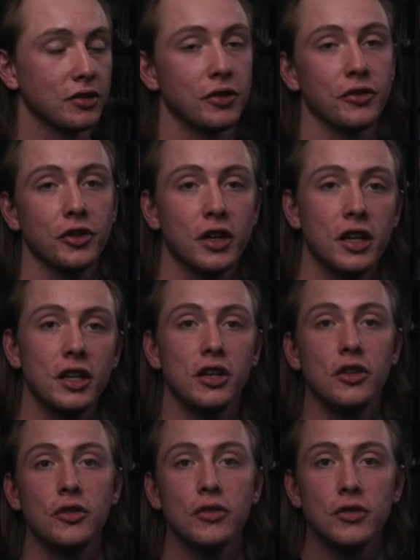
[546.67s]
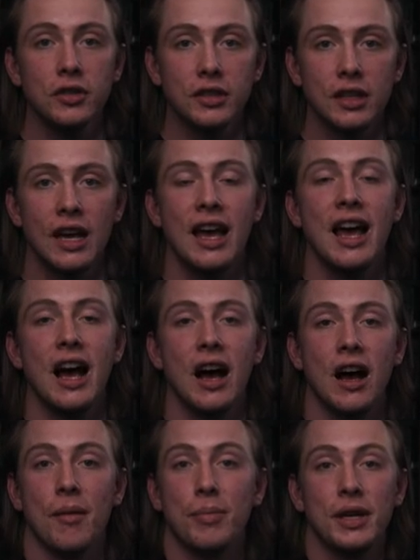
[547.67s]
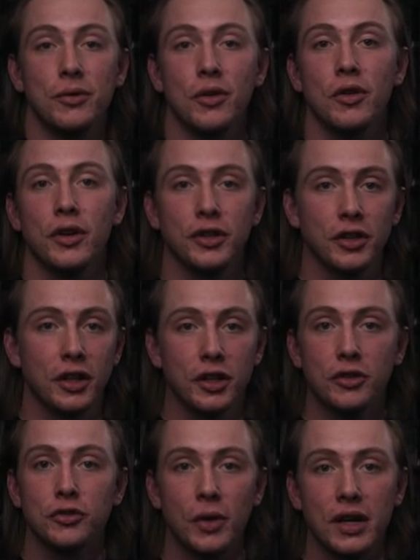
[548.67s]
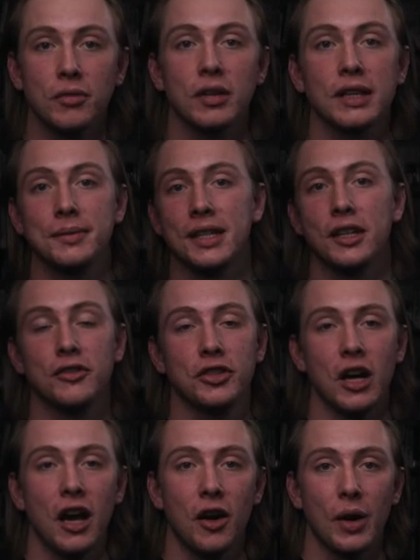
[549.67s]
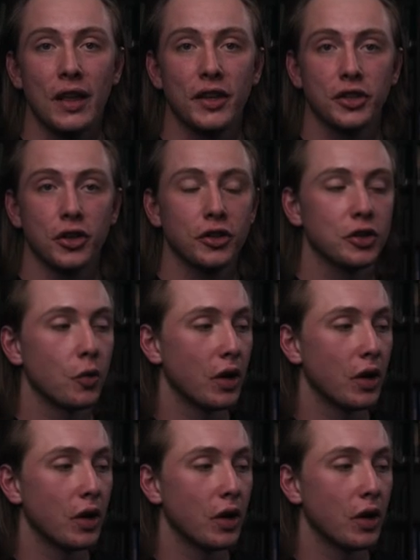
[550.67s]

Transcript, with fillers: So if you're gonna use uh, B-roll and you're gonna use random clips that you've shot around the church,